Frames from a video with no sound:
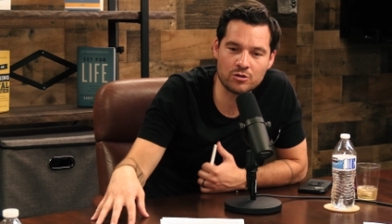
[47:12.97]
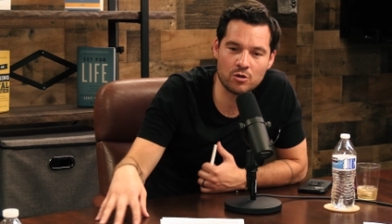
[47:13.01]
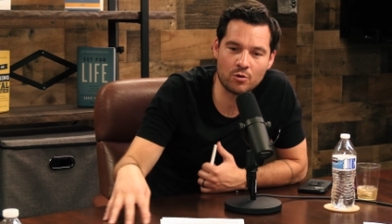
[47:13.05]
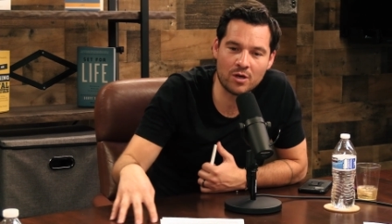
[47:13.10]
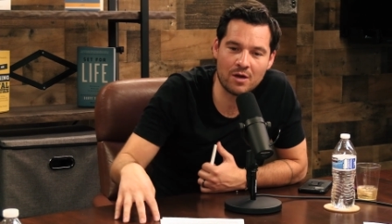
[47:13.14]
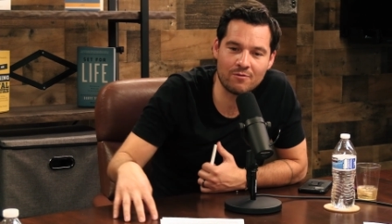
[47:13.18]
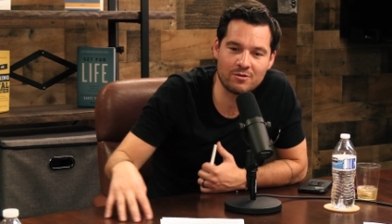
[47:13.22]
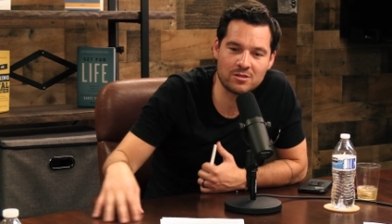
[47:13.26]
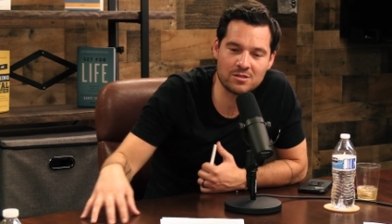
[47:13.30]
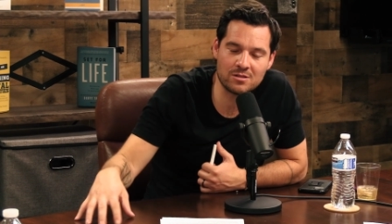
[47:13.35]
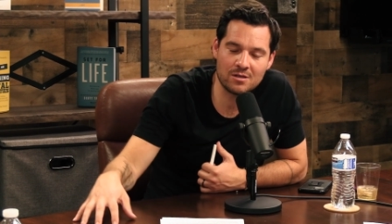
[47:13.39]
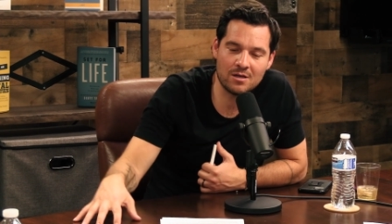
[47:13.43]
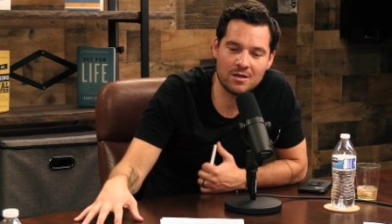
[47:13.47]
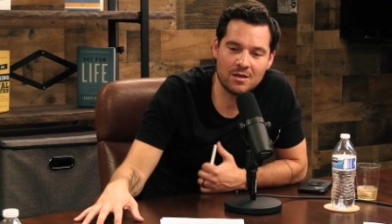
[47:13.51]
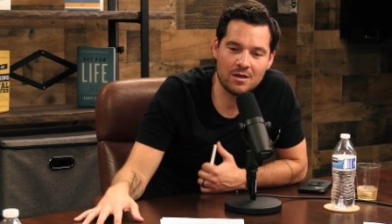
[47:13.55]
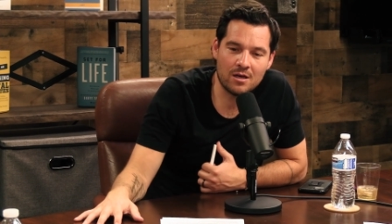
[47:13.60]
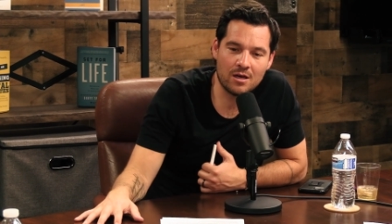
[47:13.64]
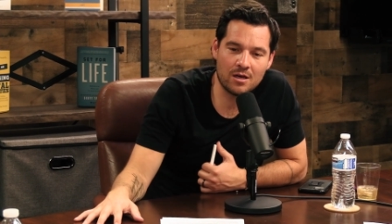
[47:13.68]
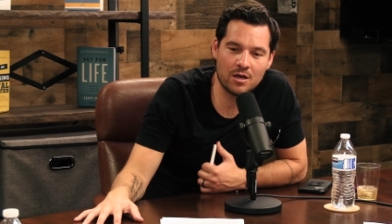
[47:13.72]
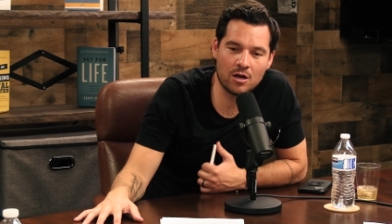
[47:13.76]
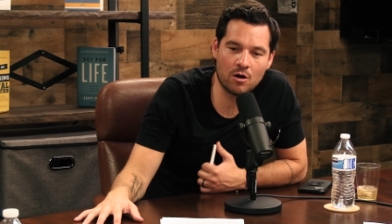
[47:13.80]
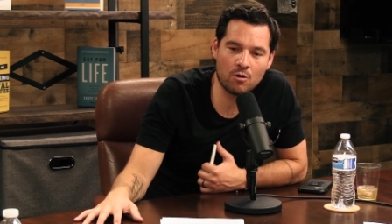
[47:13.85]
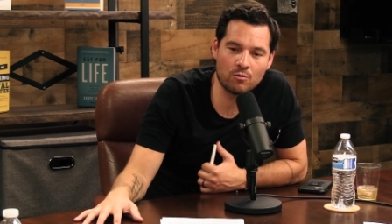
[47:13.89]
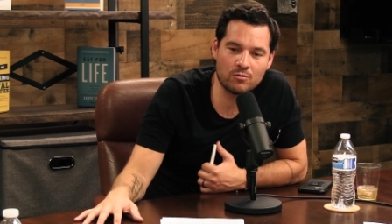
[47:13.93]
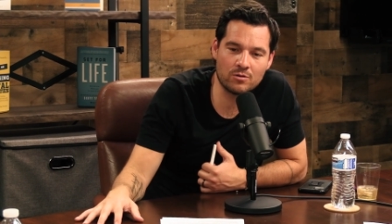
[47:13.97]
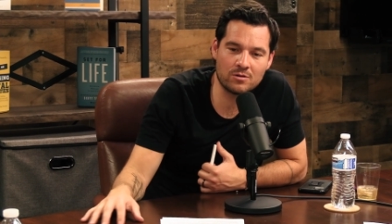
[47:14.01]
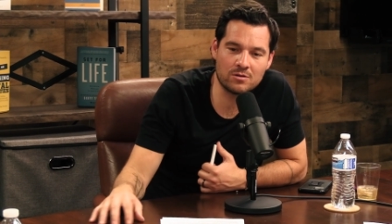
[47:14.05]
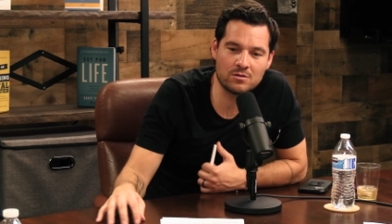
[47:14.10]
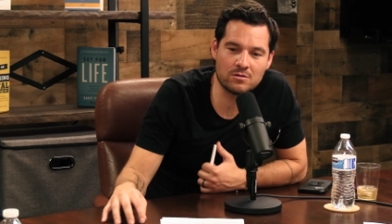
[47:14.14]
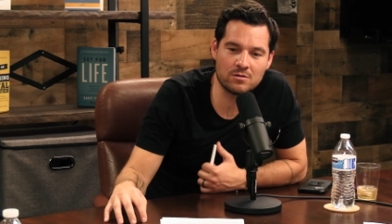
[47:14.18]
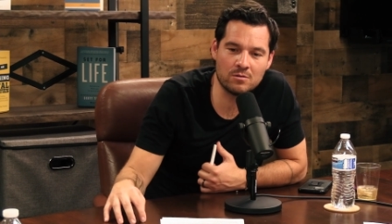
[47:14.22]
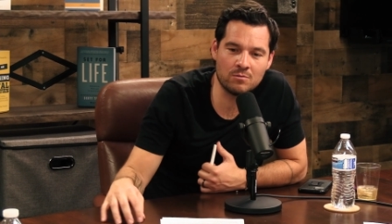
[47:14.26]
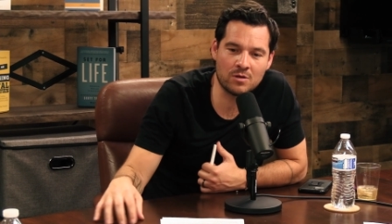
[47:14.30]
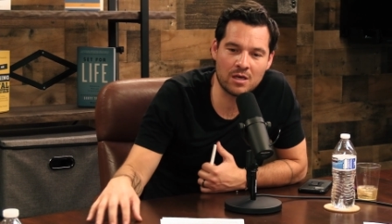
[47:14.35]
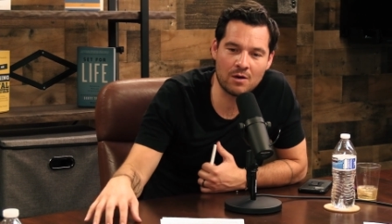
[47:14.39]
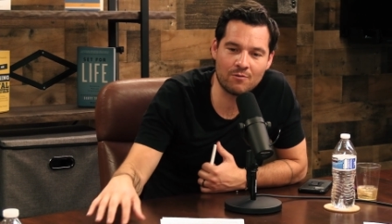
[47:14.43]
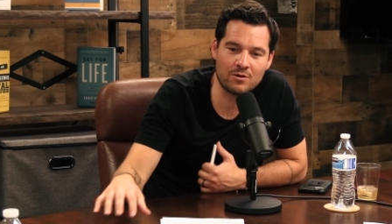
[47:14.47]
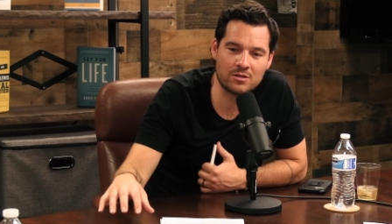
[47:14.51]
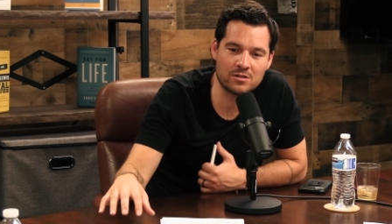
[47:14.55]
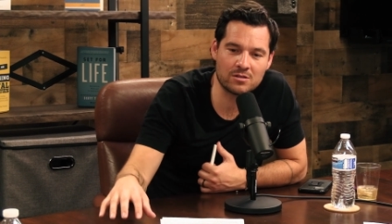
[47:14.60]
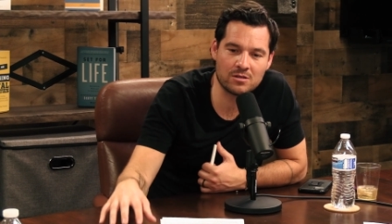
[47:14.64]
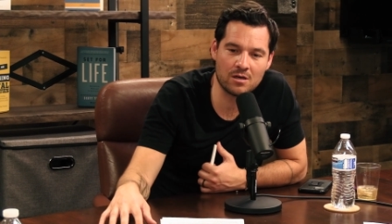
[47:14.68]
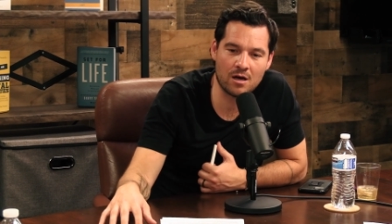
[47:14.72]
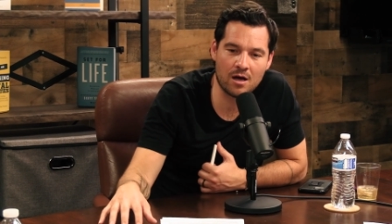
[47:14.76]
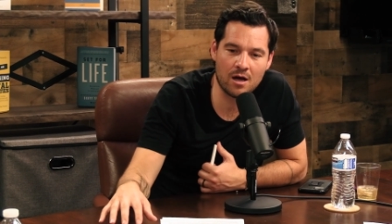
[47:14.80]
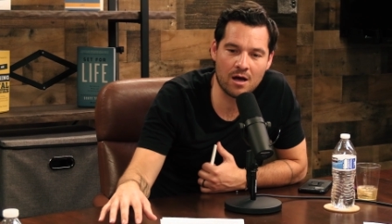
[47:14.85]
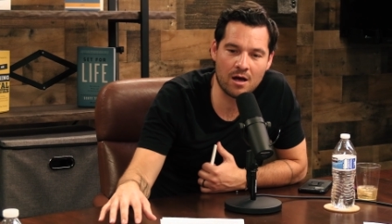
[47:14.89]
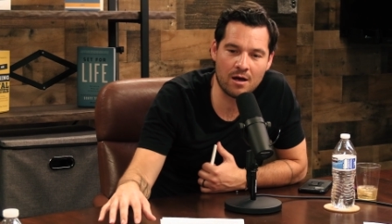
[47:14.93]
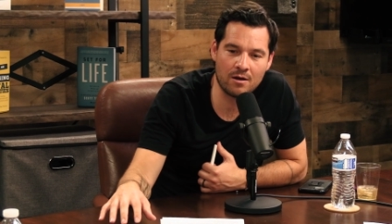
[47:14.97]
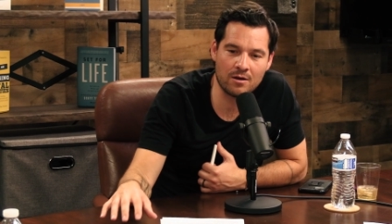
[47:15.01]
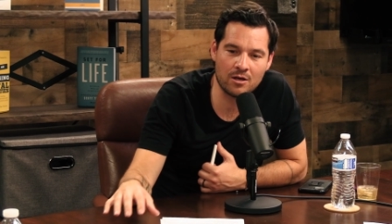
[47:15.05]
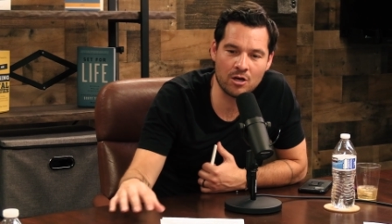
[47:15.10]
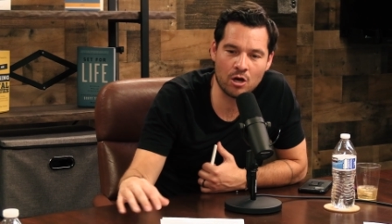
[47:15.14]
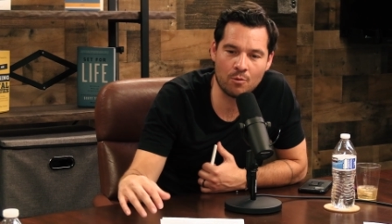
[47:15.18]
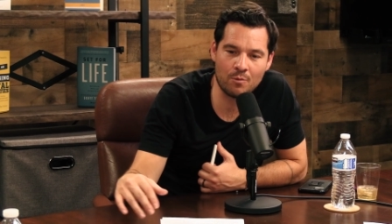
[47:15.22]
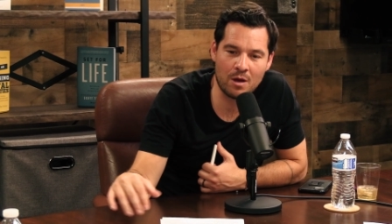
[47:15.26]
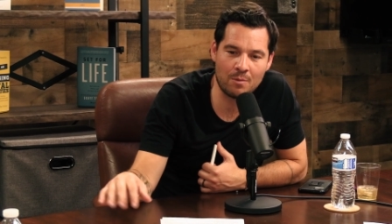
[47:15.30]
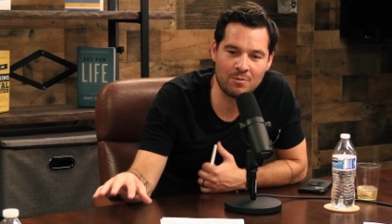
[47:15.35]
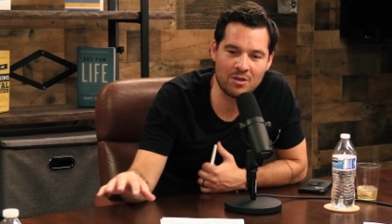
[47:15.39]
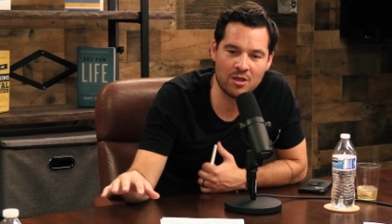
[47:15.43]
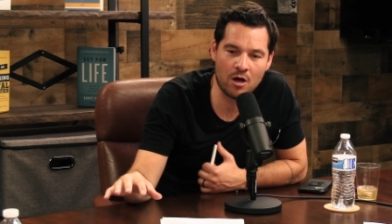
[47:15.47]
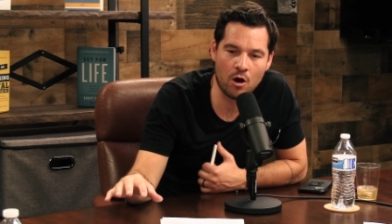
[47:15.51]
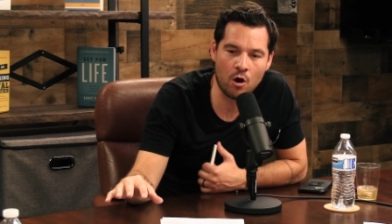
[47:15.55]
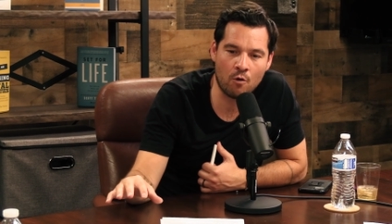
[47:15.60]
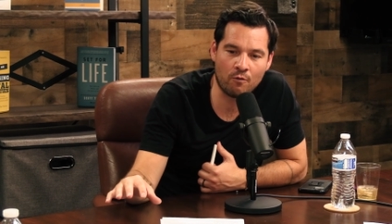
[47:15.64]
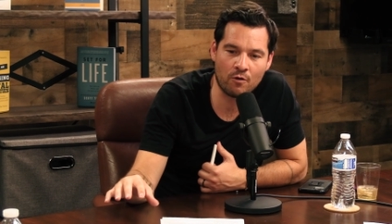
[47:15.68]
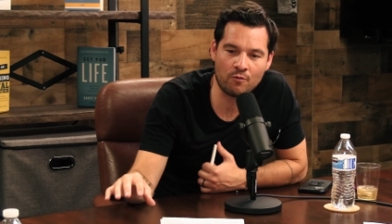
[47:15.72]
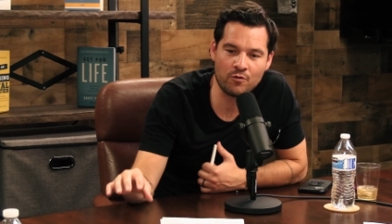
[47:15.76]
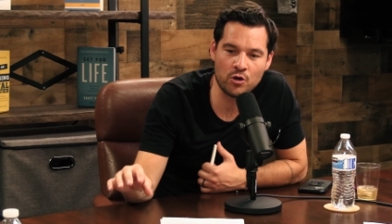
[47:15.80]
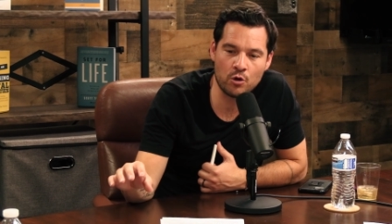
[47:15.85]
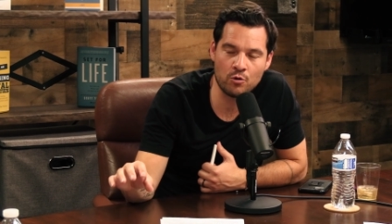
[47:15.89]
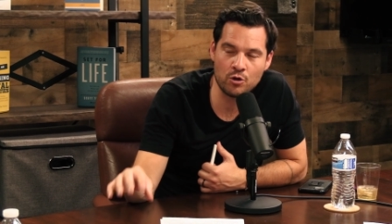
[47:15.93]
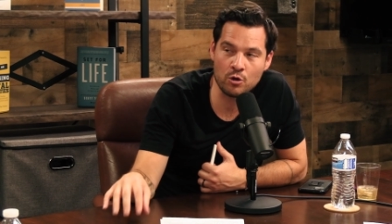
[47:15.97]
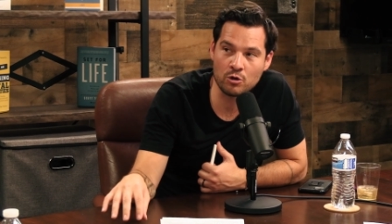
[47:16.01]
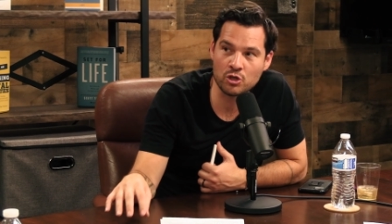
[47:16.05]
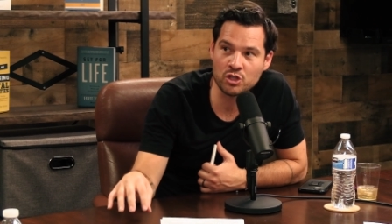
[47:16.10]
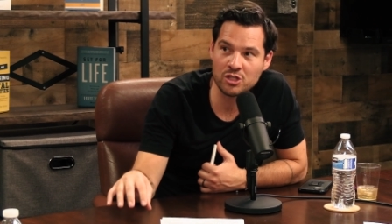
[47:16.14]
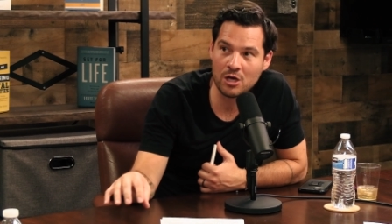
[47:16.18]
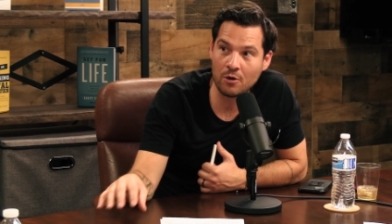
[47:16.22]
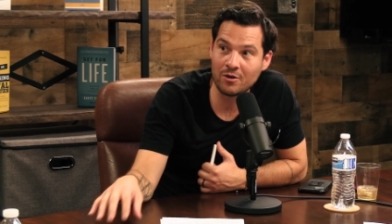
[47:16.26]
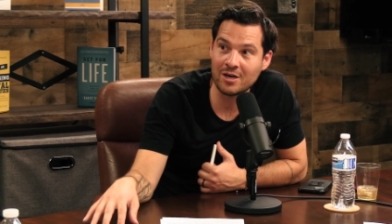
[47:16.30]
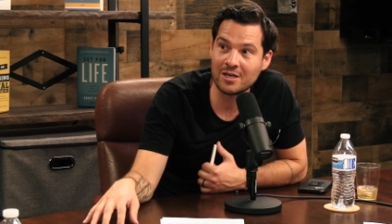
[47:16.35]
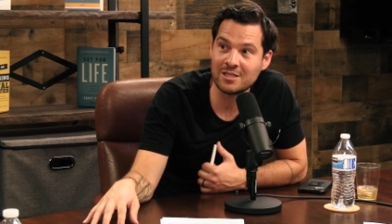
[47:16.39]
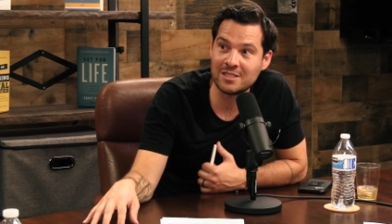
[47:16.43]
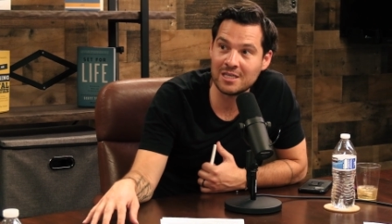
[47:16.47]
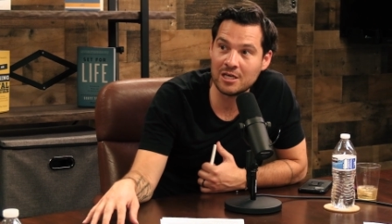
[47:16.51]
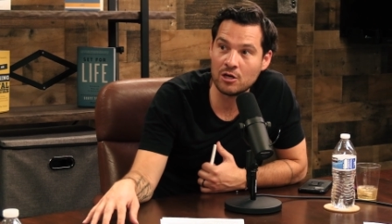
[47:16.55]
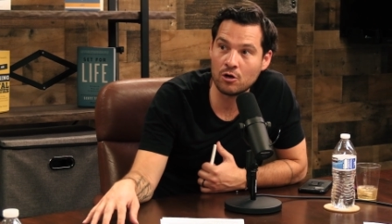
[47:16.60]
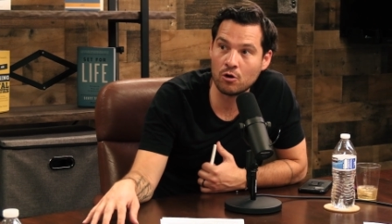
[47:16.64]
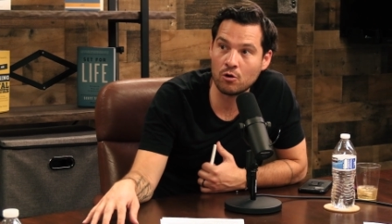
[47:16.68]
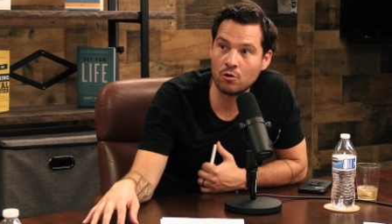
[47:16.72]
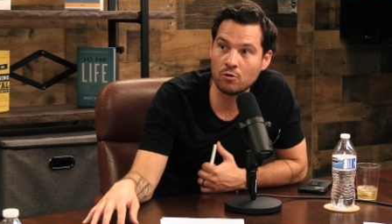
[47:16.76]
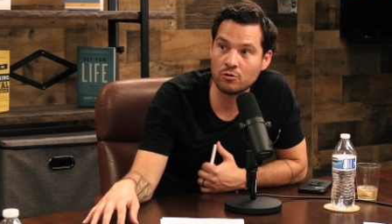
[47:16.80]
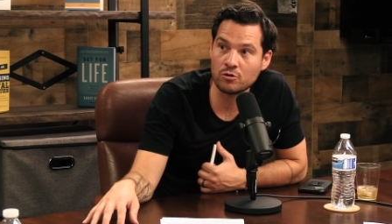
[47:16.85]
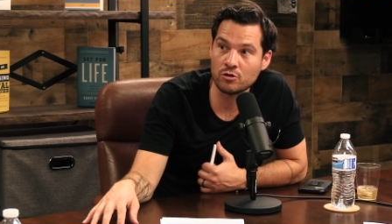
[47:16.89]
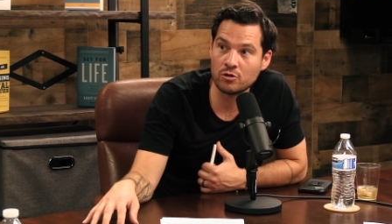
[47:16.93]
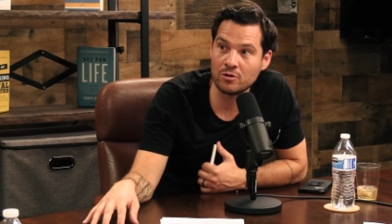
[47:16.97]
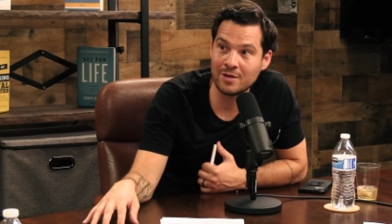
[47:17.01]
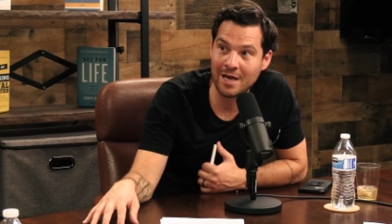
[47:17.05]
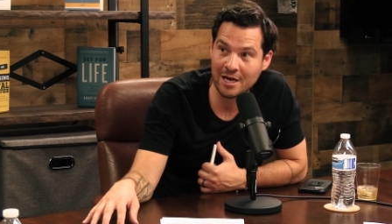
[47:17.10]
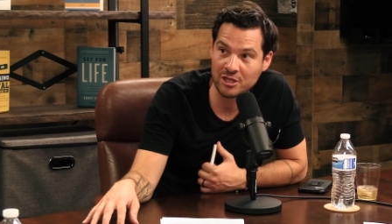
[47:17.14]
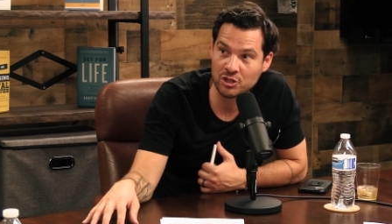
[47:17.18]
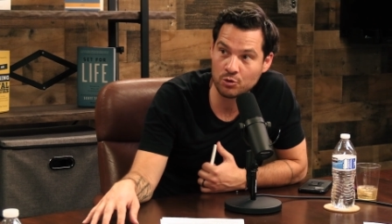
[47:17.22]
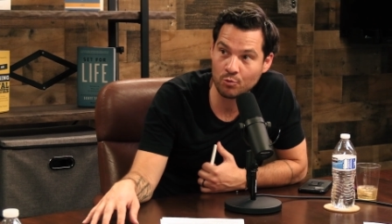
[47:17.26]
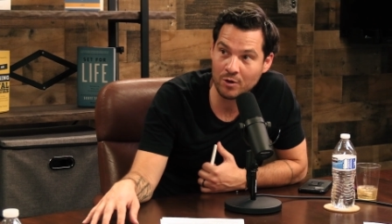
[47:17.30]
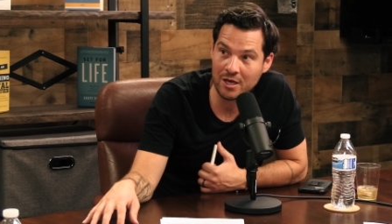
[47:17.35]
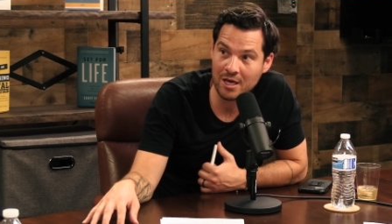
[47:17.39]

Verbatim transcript: So give us, you know, give us, uh, you know, maybe the overview. You're selling a deal next